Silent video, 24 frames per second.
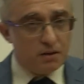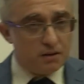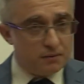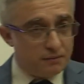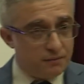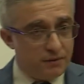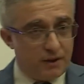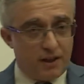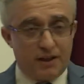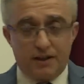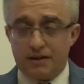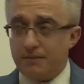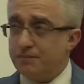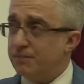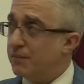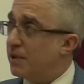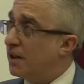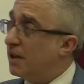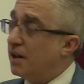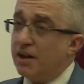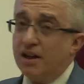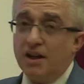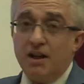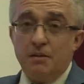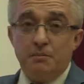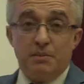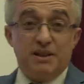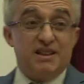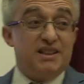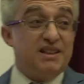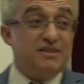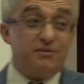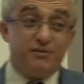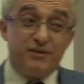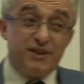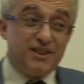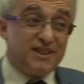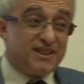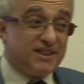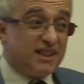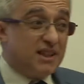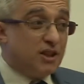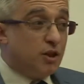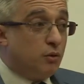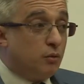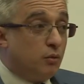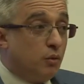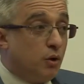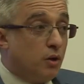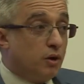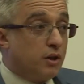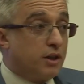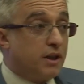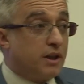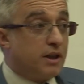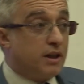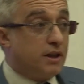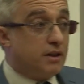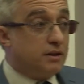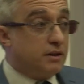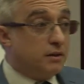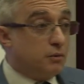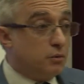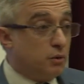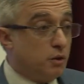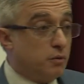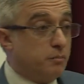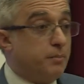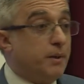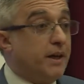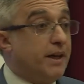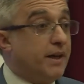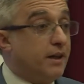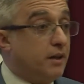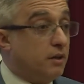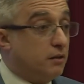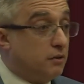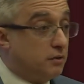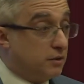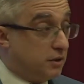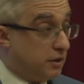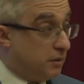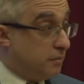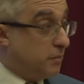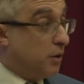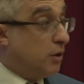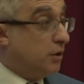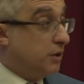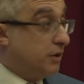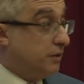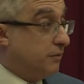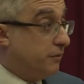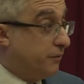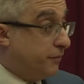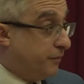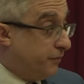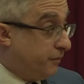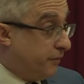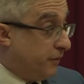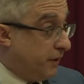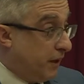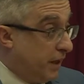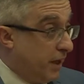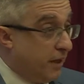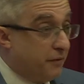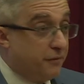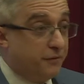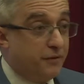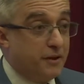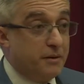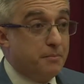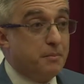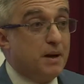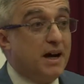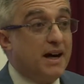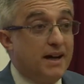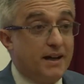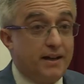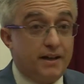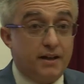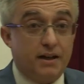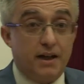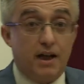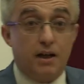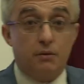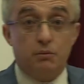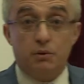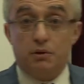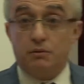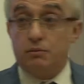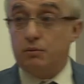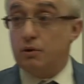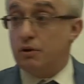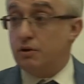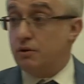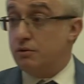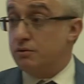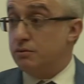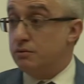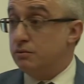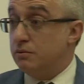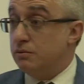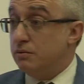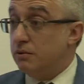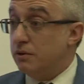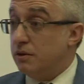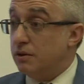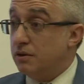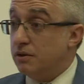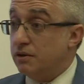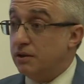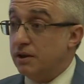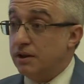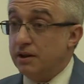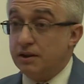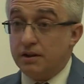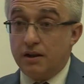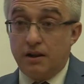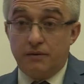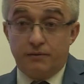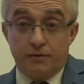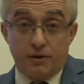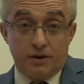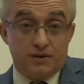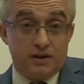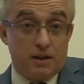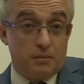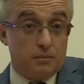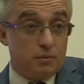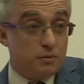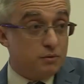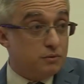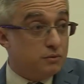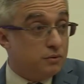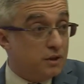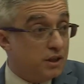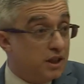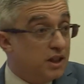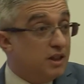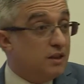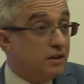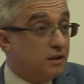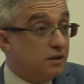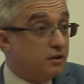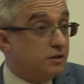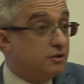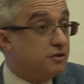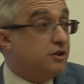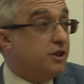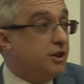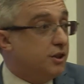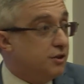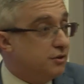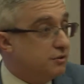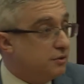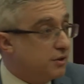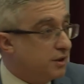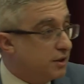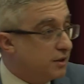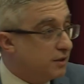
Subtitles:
fine. But if instead of working at the World Bank or the FMI, I will work to, for example, the English Treasury,